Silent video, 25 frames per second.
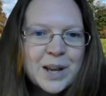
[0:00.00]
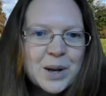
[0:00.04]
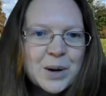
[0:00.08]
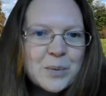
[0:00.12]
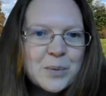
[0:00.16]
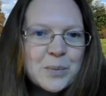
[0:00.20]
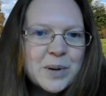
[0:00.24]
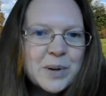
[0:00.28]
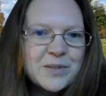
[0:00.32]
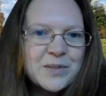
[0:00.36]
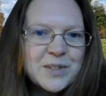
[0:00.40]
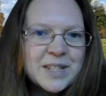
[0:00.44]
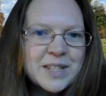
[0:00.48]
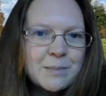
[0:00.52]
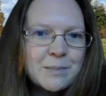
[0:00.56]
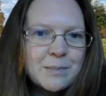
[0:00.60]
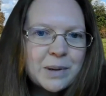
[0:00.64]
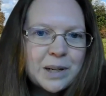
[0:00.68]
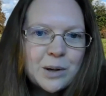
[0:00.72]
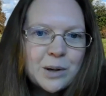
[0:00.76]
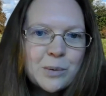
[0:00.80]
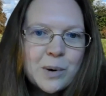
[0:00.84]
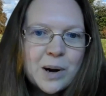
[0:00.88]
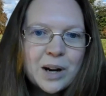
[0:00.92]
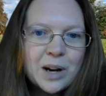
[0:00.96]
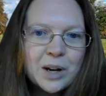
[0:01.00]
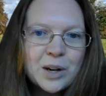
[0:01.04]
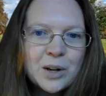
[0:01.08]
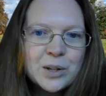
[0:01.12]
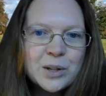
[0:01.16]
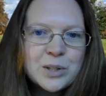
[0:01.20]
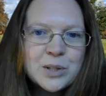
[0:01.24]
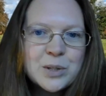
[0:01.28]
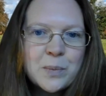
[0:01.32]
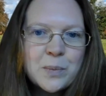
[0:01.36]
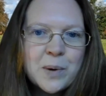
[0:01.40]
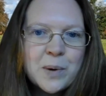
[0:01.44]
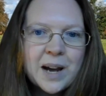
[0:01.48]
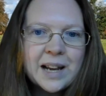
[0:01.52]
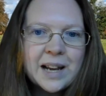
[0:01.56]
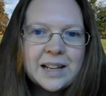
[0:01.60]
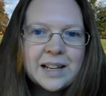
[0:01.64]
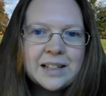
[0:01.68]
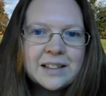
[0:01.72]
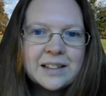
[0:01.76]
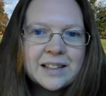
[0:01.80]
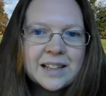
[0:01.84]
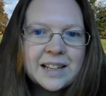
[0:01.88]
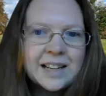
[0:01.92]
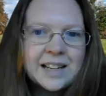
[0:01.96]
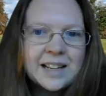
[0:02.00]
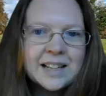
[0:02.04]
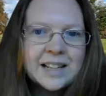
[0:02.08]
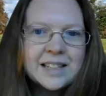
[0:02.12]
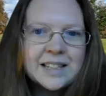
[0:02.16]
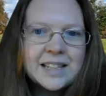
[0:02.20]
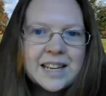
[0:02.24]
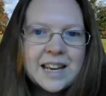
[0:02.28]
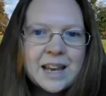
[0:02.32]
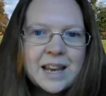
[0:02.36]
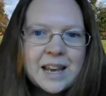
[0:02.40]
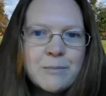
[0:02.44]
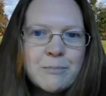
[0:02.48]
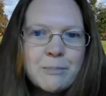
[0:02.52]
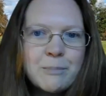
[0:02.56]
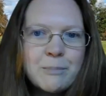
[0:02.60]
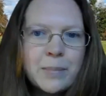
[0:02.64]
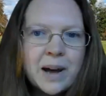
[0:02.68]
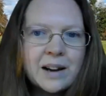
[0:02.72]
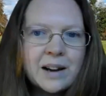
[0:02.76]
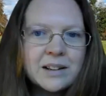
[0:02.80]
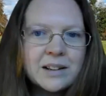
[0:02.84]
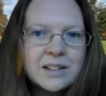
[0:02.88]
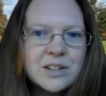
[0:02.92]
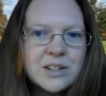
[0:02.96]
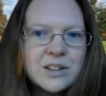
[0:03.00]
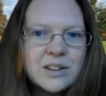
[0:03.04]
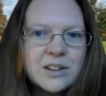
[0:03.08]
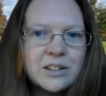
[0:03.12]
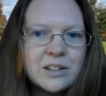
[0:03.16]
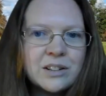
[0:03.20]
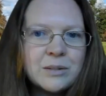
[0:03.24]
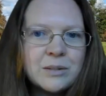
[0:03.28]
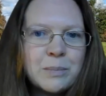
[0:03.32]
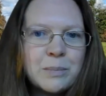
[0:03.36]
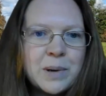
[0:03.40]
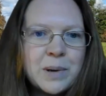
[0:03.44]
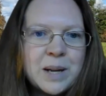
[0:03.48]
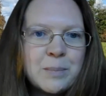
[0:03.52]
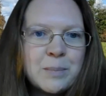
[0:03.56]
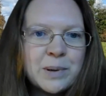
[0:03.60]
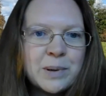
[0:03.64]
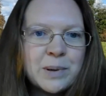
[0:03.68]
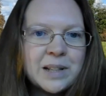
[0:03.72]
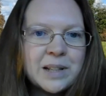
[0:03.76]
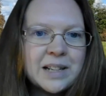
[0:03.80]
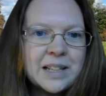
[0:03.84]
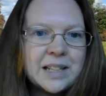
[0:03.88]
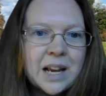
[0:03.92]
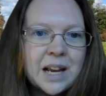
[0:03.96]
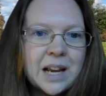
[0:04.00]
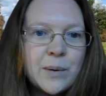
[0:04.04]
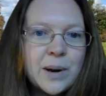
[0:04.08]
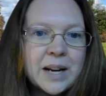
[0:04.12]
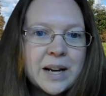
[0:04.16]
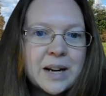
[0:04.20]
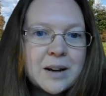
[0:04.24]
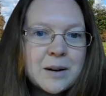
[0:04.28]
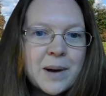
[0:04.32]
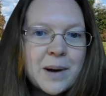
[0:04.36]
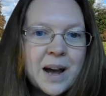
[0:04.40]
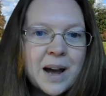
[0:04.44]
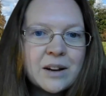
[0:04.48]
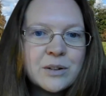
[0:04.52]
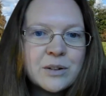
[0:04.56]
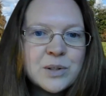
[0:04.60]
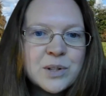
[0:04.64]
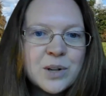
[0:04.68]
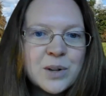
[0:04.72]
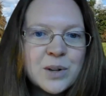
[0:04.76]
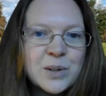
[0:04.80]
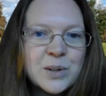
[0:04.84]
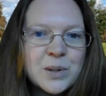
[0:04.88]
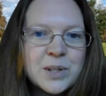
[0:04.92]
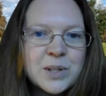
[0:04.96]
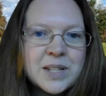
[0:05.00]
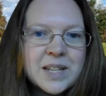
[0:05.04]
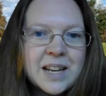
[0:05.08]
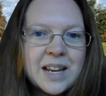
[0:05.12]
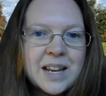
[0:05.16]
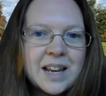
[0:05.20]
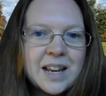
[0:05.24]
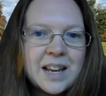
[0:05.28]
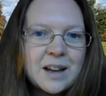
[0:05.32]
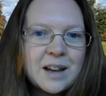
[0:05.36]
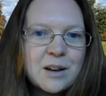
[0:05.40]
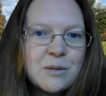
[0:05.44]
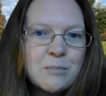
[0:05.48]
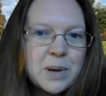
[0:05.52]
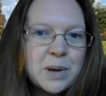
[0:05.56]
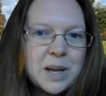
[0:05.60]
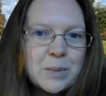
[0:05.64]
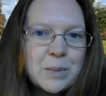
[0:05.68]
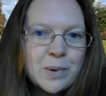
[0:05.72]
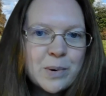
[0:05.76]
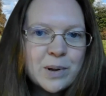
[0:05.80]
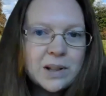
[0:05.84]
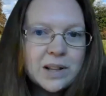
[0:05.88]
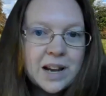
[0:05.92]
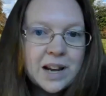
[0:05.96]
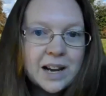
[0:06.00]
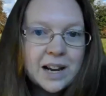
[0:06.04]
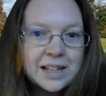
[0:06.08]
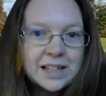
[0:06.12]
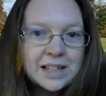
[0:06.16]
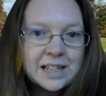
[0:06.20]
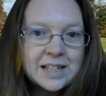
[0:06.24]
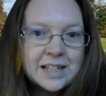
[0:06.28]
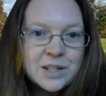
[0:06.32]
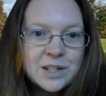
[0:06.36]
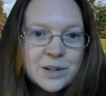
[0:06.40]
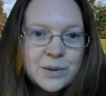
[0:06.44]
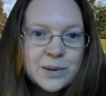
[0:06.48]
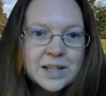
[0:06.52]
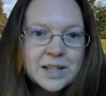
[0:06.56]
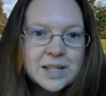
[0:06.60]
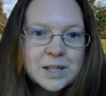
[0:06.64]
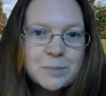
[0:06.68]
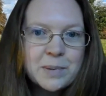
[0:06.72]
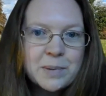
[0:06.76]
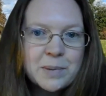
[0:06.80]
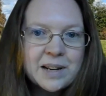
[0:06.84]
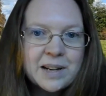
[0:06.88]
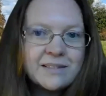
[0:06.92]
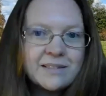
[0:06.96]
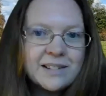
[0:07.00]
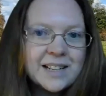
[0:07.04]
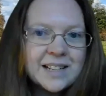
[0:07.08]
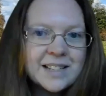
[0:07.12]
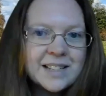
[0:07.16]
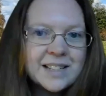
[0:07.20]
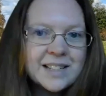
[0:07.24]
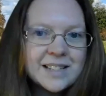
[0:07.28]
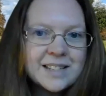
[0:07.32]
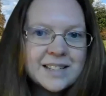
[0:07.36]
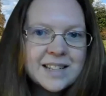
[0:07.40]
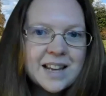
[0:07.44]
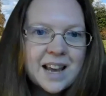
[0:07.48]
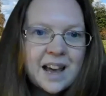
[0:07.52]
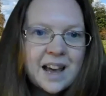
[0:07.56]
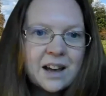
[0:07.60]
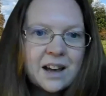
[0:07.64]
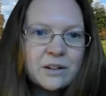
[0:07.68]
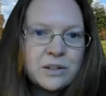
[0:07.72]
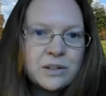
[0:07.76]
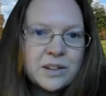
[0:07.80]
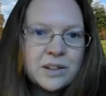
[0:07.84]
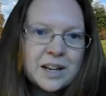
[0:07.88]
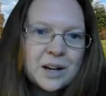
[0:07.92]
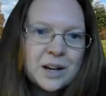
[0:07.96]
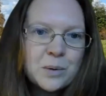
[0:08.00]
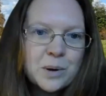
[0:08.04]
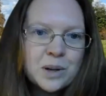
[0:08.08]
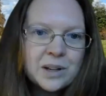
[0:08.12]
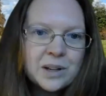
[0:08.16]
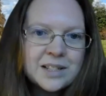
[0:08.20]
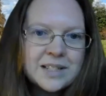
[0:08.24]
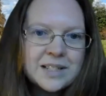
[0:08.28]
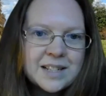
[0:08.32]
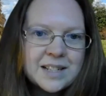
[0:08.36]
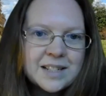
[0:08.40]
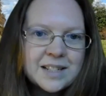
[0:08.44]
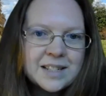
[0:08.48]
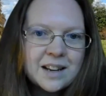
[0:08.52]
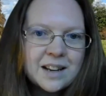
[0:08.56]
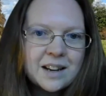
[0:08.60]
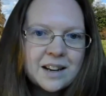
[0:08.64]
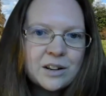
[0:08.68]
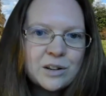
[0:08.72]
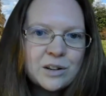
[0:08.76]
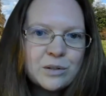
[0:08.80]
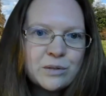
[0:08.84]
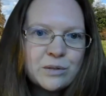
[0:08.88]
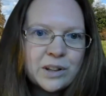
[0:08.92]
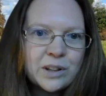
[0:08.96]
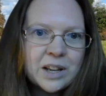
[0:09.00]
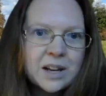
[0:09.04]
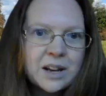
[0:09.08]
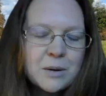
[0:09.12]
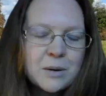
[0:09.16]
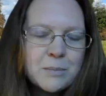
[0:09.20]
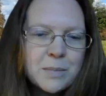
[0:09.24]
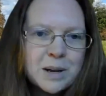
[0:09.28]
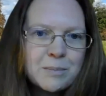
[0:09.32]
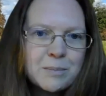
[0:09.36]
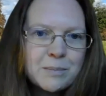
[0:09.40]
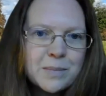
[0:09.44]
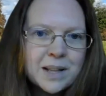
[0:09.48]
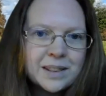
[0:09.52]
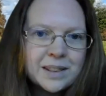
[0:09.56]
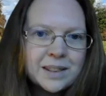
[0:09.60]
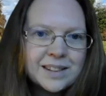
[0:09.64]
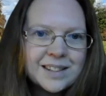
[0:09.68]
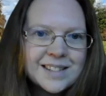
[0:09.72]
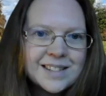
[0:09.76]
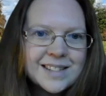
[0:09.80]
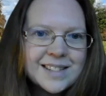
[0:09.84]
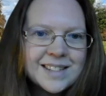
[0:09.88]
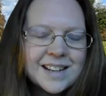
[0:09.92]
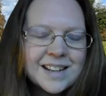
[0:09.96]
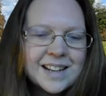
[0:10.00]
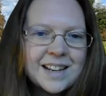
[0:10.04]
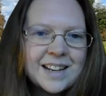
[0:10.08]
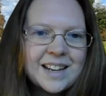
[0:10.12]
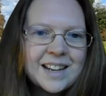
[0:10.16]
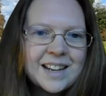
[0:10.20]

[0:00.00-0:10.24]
And we've similar work underway looking at the impact on people in low-income households and people likely to experience health inequalities over the coming months.